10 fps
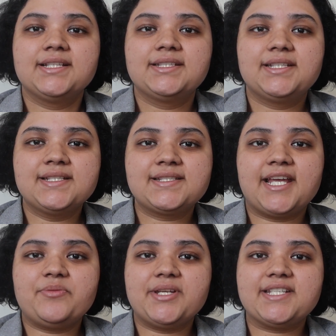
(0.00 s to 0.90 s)
This
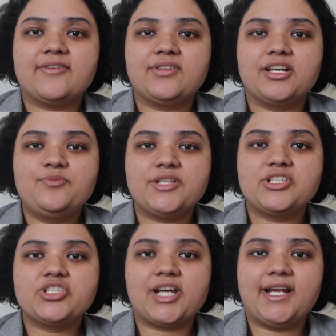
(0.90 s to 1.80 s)
can be developed
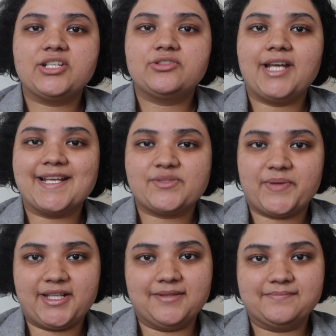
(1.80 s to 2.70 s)
in childhood as well.